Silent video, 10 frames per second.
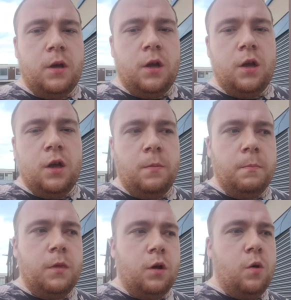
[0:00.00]

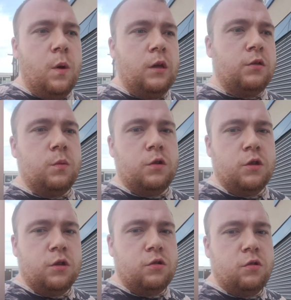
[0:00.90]
The quiz was
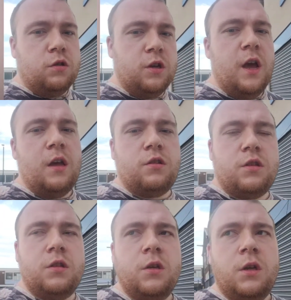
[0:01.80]
a
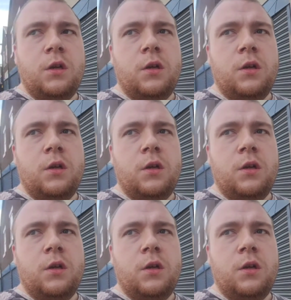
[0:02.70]
success.